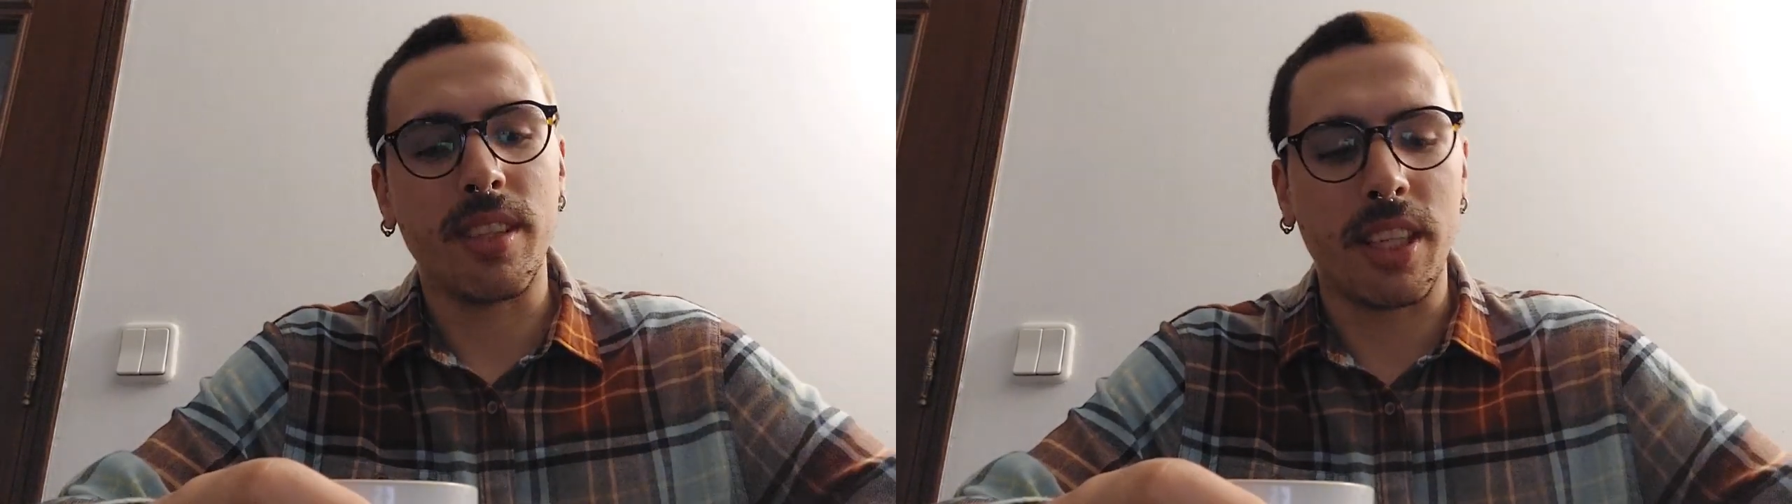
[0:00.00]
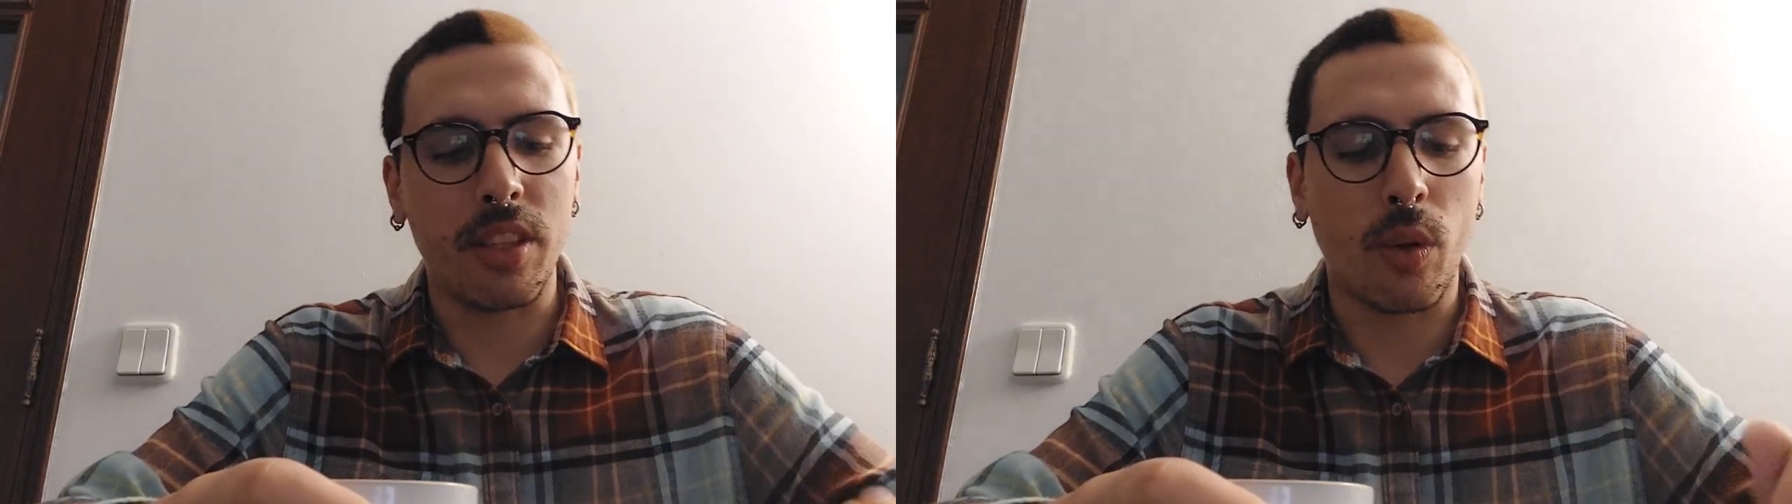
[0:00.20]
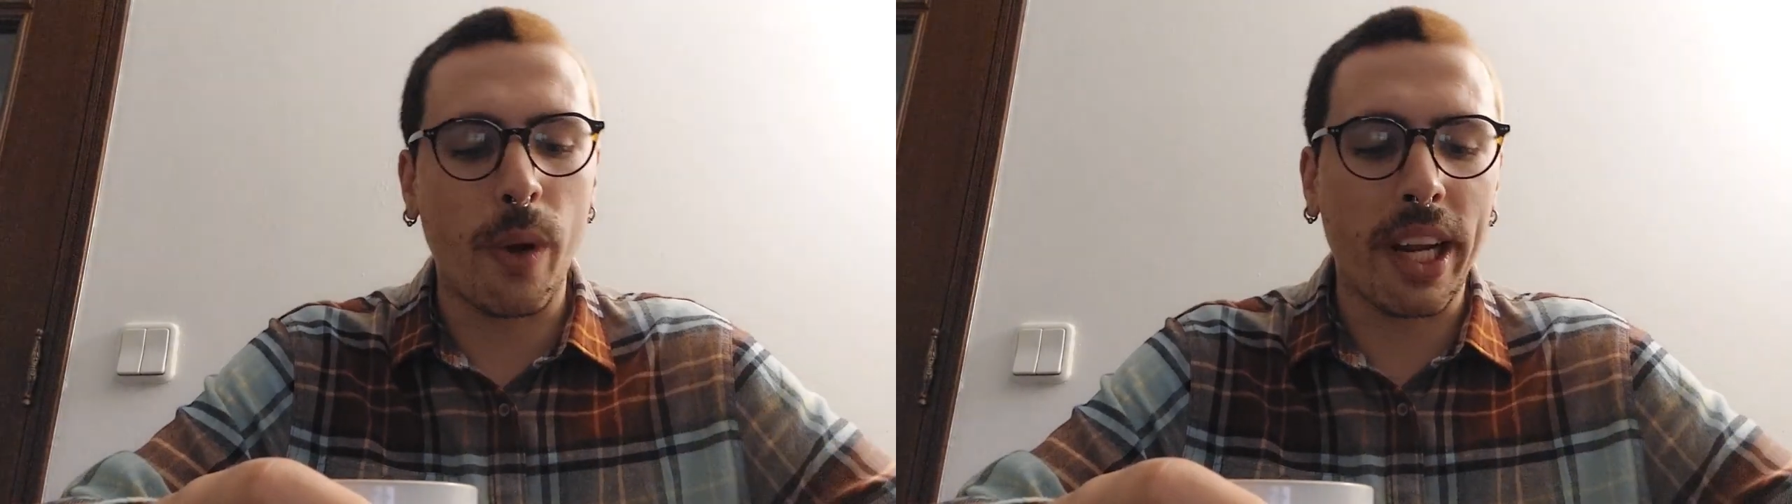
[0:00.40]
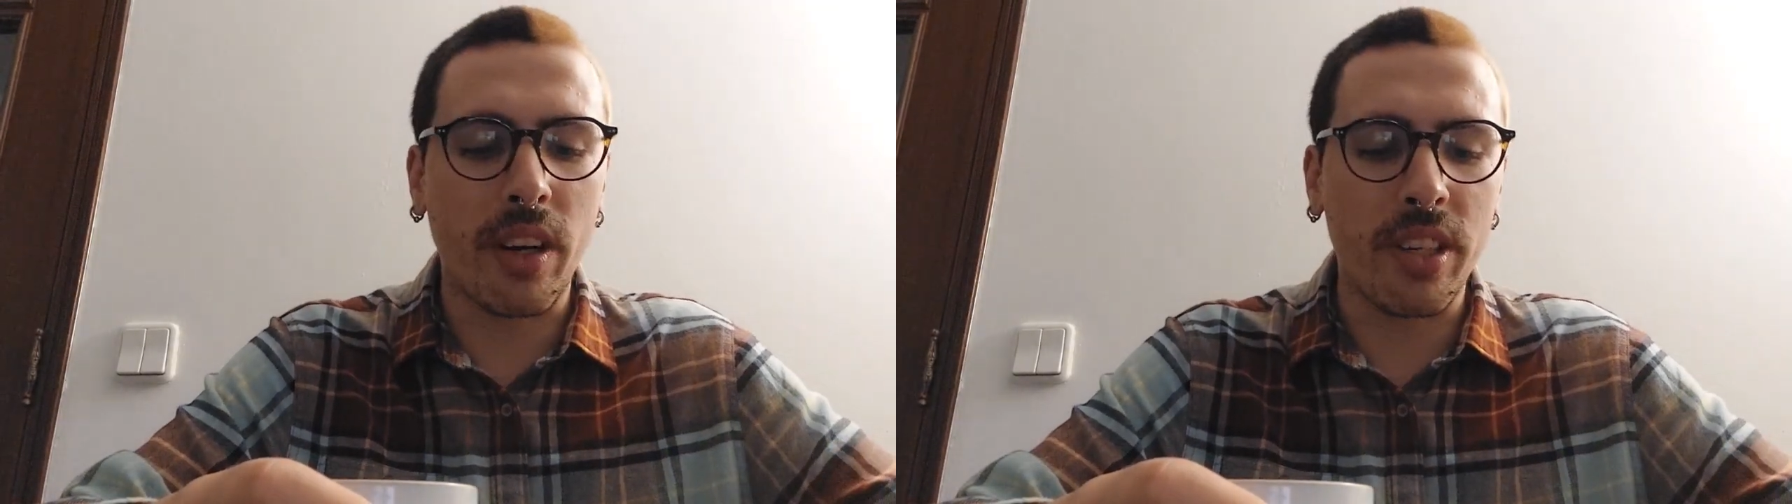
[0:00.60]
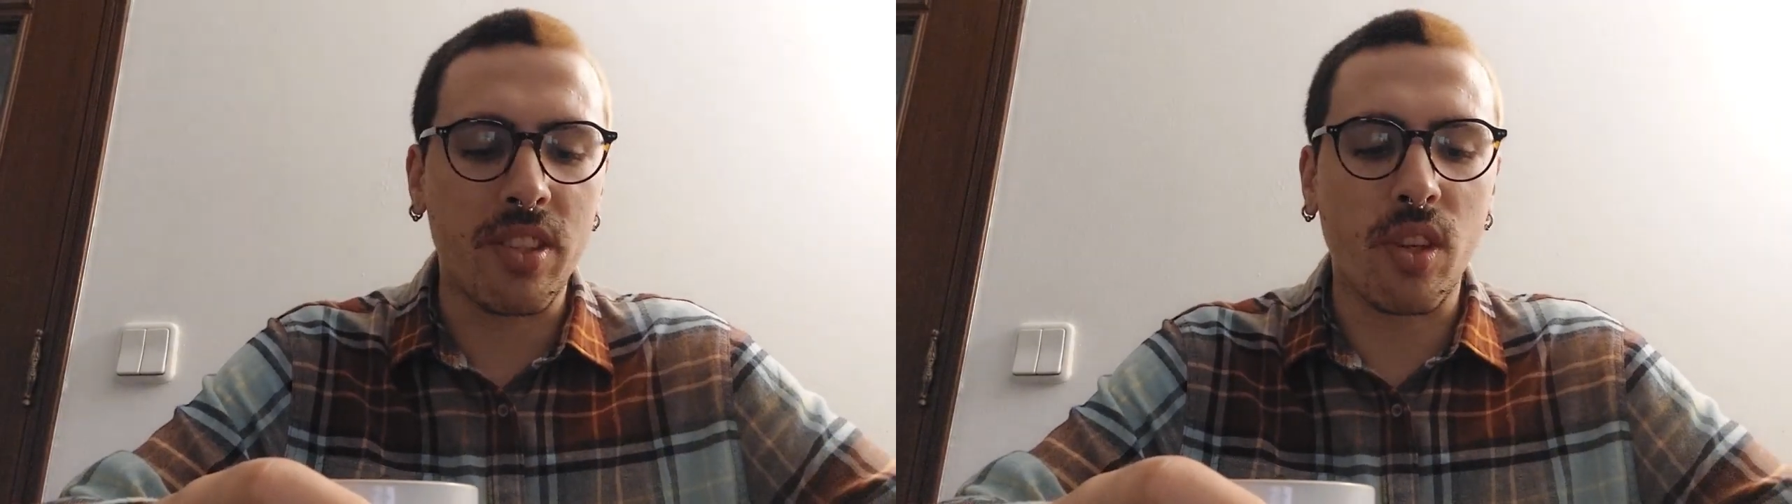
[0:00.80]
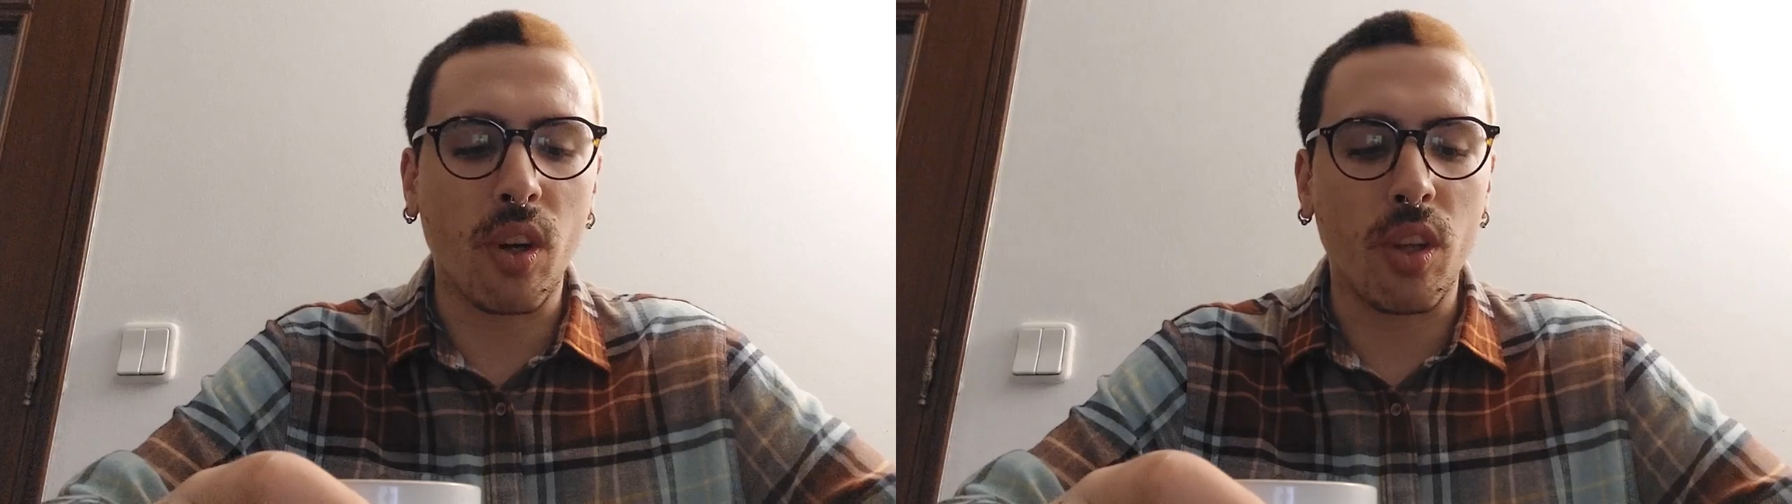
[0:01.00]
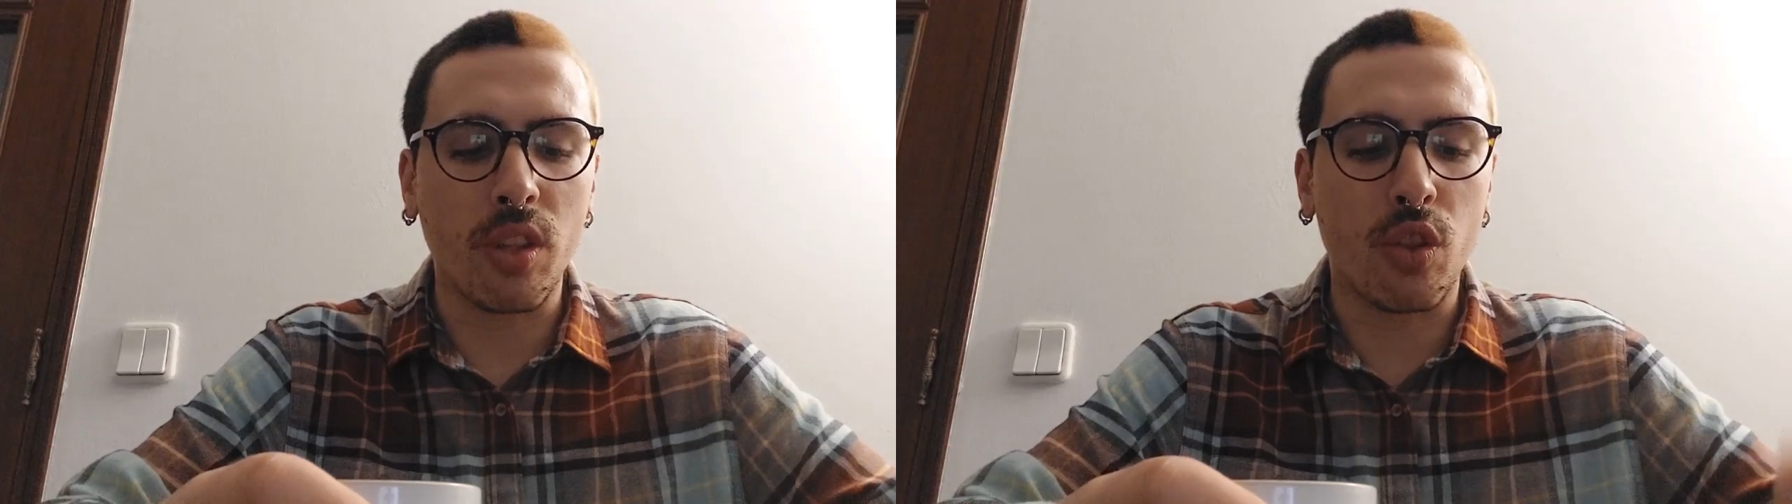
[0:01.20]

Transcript: and the record is called